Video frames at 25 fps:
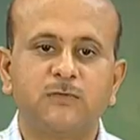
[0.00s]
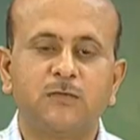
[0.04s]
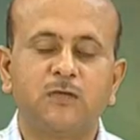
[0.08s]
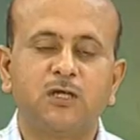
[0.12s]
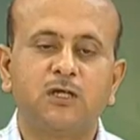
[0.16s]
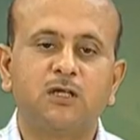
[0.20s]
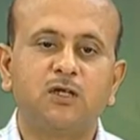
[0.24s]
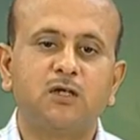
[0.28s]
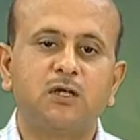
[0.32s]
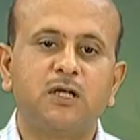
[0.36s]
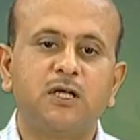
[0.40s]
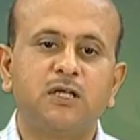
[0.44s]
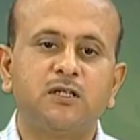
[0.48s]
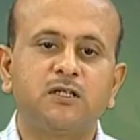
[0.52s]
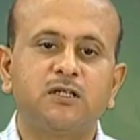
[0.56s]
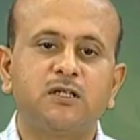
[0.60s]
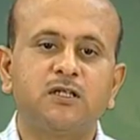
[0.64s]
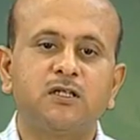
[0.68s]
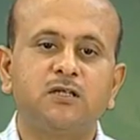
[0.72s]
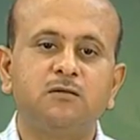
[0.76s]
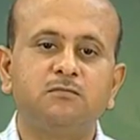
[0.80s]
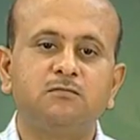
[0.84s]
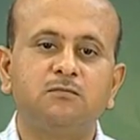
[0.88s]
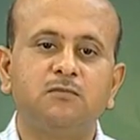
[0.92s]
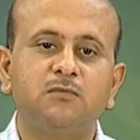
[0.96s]
Now,
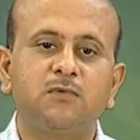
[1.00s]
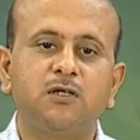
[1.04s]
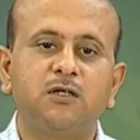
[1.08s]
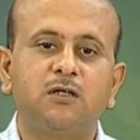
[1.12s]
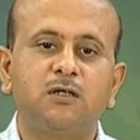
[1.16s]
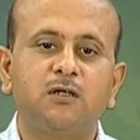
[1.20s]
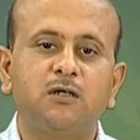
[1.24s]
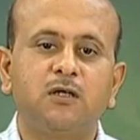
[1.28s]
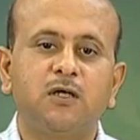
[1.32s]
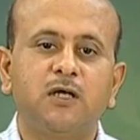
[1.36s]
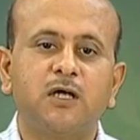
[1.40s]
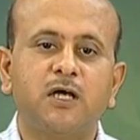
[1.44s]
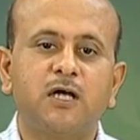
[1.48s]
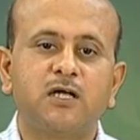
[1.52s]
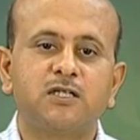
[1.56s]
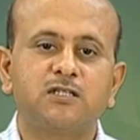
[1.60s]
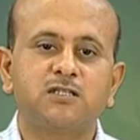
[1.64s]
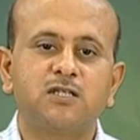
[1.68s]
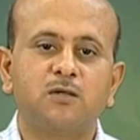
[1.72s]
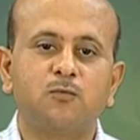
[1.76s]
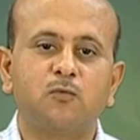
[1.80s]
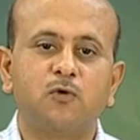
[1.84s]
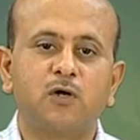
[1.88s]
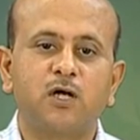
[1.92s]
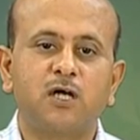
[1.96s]
lanthanum
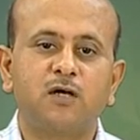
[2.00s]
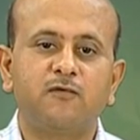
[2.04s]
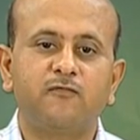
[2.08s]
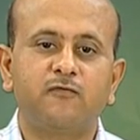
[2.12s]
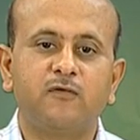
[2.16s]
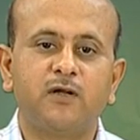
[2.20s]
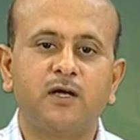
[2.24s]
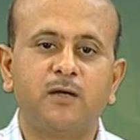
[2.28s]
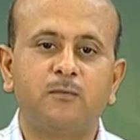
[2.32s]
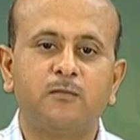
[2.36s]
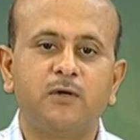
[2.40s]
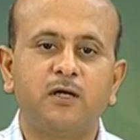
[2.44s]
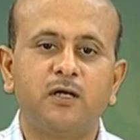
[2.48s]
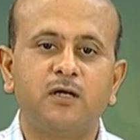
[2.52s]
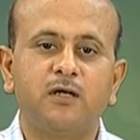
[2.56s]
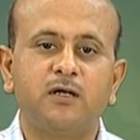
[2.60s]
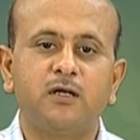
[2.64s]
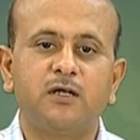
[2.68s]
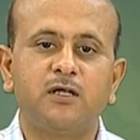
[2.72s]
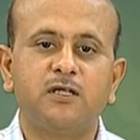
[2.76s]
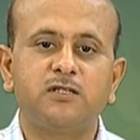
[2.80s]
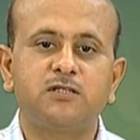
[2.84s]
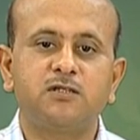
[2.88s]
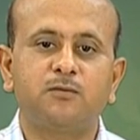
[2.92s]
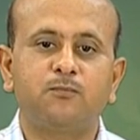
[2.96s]
hexaboride filament
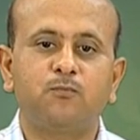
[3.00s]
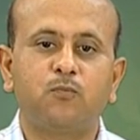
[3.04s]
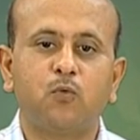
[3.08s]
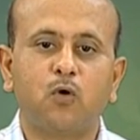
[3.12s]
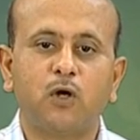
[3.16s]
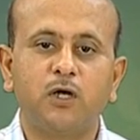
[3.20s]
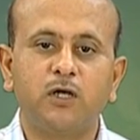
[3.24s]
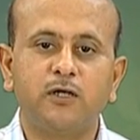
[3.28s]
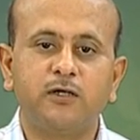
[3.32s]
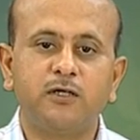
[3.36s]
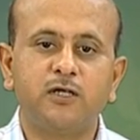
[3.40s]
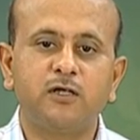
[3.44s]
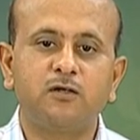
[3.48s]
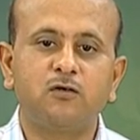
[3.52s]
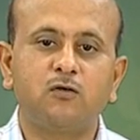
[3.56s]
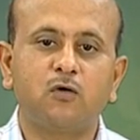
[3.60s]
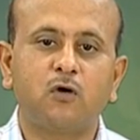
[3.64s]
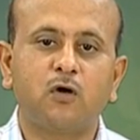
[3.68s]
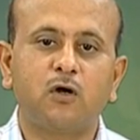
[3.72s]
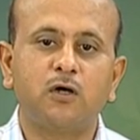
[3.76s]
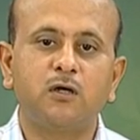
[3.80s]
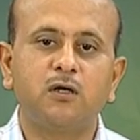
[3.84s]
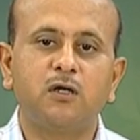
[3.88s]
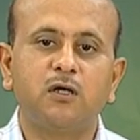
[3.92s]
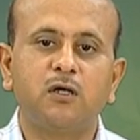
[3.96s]
is a pointed
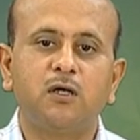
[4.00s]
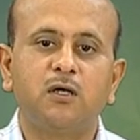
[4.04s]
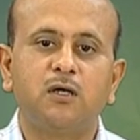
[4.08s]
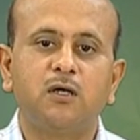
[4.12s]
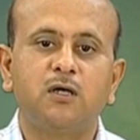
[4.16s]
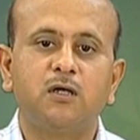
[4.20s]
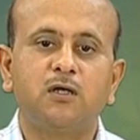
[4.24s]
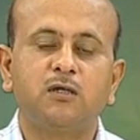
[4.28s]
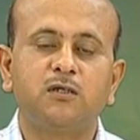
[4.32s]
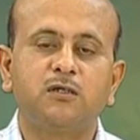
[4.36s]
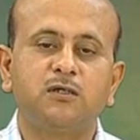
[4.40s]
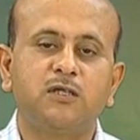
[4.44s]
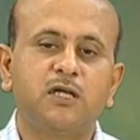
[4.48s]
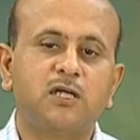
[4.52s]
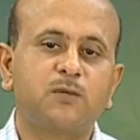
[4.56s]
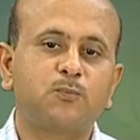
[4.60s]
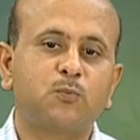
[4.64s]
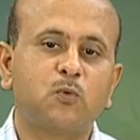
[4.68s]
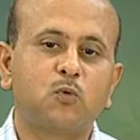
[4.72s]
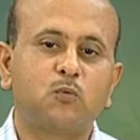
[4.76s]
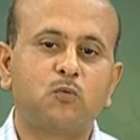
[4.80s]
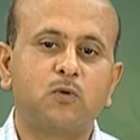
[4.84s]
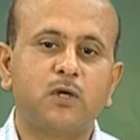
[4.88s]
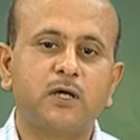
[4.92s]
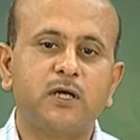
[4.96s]
rod that
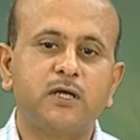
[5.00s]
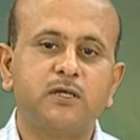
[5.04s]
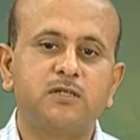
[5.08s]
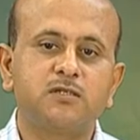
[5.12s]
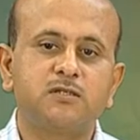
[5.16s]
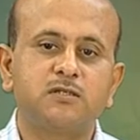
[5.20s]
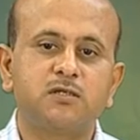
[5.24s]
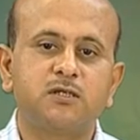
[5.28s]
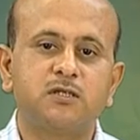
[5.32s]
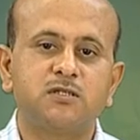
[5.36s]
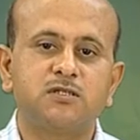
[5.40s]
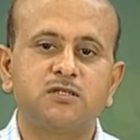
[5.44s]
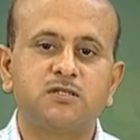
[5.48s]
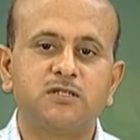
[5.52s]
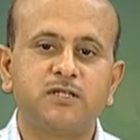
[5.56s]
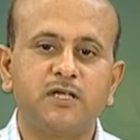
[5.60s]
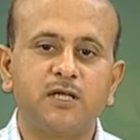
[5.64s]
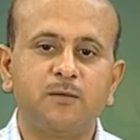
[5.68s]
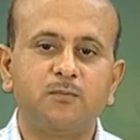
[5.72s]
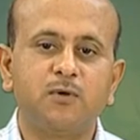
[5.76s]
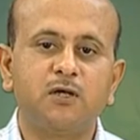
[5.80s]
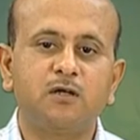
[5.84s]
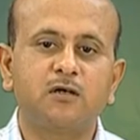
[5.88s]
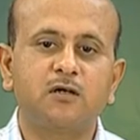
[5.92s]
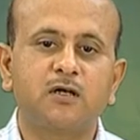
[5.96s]
provides a
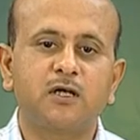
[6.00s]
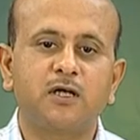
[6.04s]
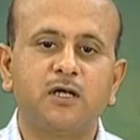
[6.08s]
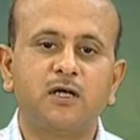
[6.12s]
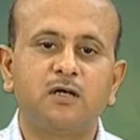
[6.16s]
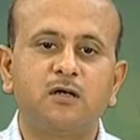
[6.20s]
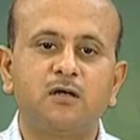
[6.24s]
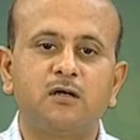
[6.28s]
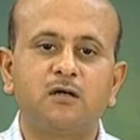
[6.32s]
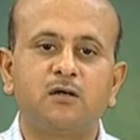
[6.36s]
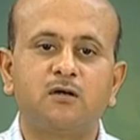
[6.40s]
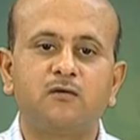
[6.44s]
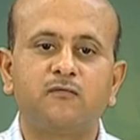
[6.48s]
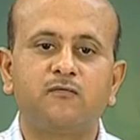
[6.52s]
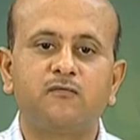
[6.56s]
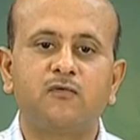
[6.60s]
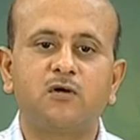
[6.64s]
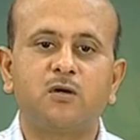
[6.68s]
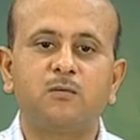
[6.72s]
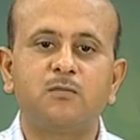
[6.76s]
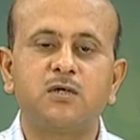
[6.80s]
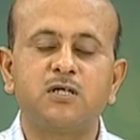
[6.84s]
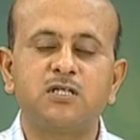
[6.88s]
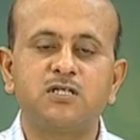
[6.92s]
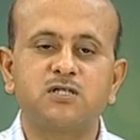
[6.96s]
stable current
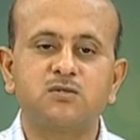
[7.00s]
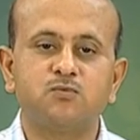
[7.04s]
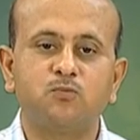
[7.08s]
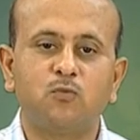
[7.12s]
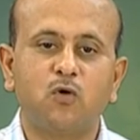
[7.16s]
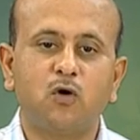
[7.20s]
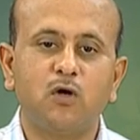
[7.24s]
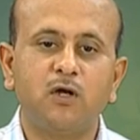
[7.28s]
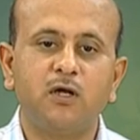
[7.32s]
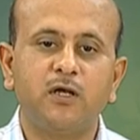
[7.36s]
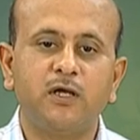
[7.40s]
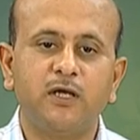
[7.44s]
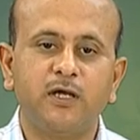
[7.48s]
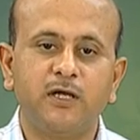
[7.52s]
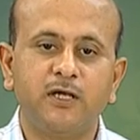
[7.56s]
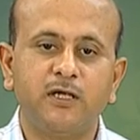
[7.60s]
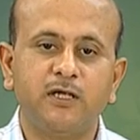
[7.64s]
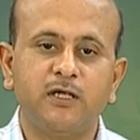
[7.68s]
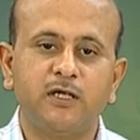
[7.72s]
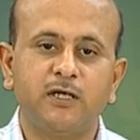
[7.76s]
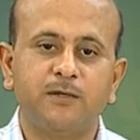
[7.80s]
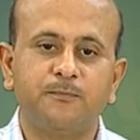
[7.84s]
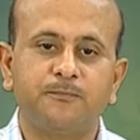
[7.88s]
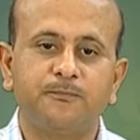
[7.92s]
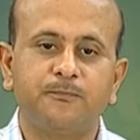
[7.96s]
from a small
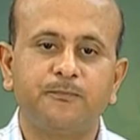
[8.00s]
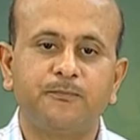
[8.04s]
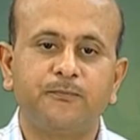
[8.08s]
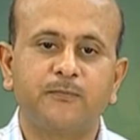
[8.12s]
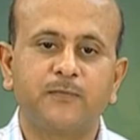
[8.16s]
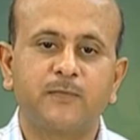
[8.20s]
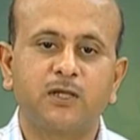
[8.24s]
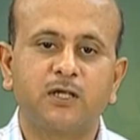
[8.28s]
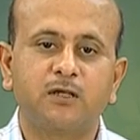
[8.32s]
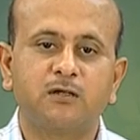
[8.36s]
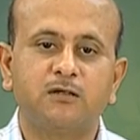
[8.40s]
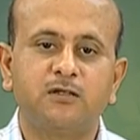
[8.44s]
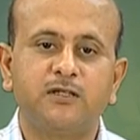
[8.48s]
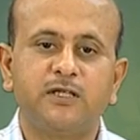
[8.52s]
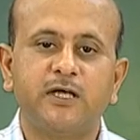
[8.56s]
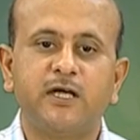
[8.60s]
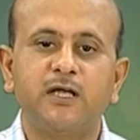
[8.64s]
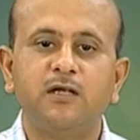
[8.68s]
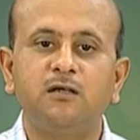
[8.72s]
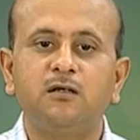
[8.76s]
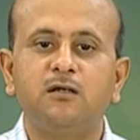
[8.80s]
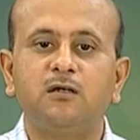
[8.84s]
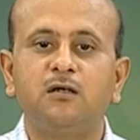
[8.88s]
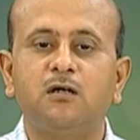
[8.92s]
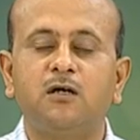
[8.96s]
area
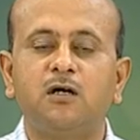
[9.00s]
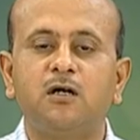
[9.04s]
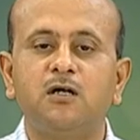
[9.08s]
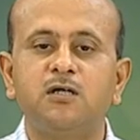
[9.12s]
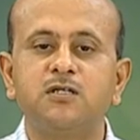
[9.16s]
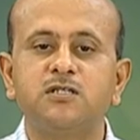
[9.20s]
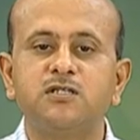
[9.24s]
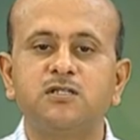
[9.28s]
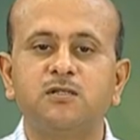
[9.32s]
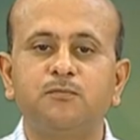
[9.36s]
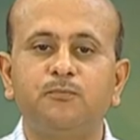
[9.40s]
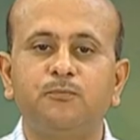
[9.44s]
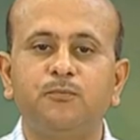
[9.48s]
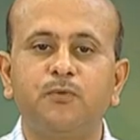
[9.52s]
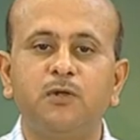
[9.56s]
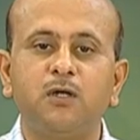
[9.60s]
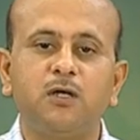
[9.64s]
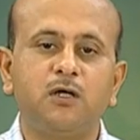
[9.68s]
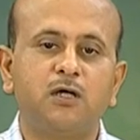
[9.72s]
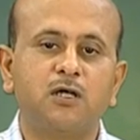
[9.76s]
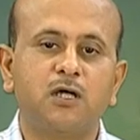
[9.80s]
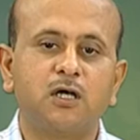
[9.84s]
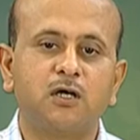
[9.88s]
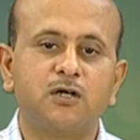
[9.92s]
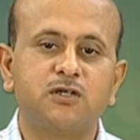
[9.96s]
than a simple
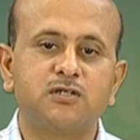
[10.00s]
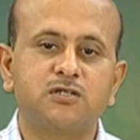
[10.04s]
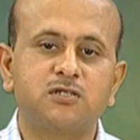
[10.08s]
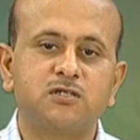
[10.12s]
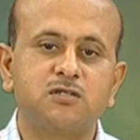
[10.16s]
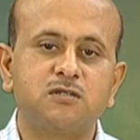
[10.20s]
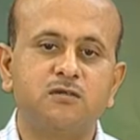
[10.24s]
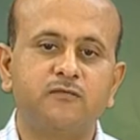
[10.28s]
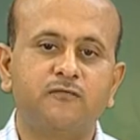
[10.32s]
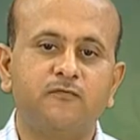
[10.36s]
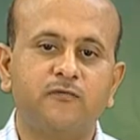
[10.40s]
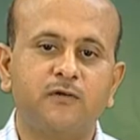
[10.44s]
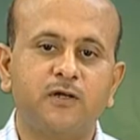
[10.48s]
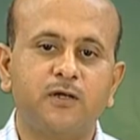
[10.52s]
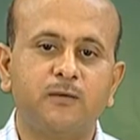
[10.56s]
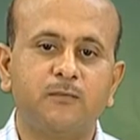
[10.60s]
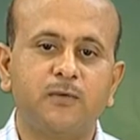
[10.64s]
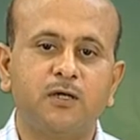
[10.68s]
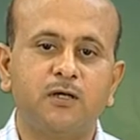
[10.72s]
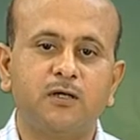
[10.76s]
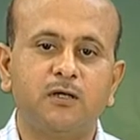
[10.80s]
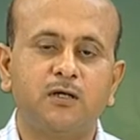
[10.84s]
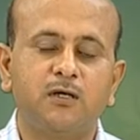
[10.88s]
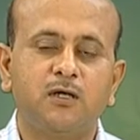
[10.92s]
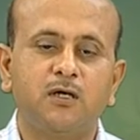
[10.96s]
tungsten
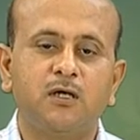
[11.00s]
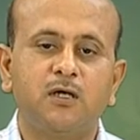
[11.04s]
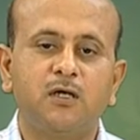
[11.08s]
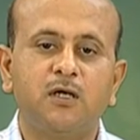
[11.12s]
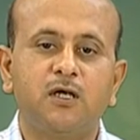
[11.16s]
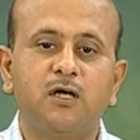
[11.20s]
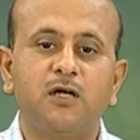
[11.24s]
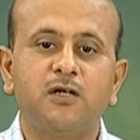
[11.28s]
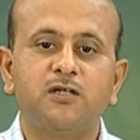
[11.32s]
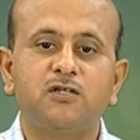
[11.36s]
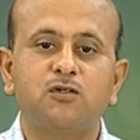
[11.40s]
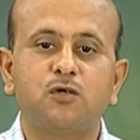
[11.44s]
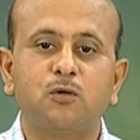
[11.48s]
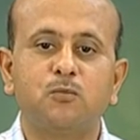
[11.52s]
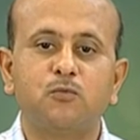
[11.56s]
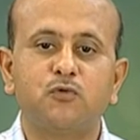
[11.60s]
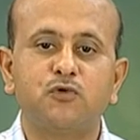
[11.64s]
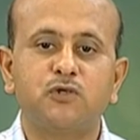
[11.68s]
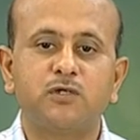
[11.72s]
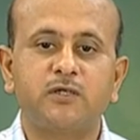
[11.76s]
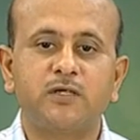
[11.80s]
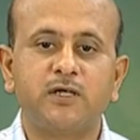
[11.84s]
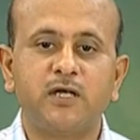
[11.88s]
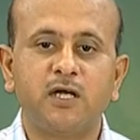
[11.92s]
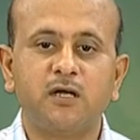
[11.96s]
filament. It is
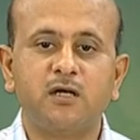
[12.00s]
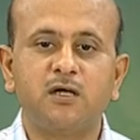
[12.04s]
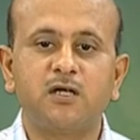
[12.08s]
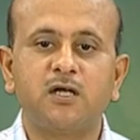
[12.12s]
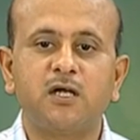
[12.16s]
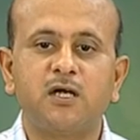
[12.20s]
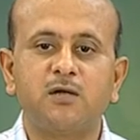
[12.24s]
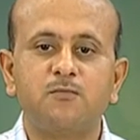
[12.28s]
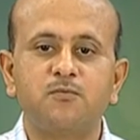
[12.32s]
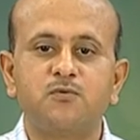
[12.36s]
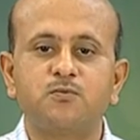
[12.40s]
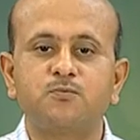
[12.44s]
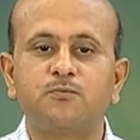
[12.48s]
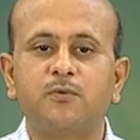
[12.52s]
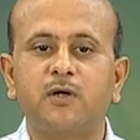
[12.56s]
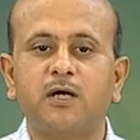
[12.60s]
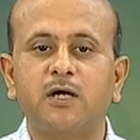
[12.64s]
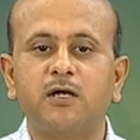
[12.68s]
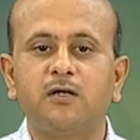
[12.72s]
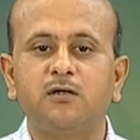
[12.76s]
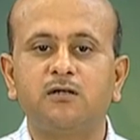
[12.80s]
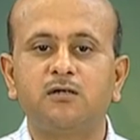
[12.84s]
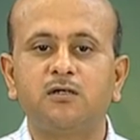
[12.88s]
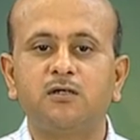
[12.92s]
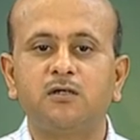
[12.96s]
almost 10 times
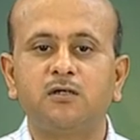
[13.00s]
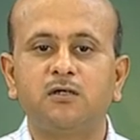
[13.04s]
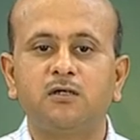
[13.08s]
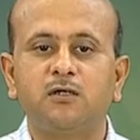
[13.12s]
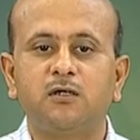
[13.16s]
brighter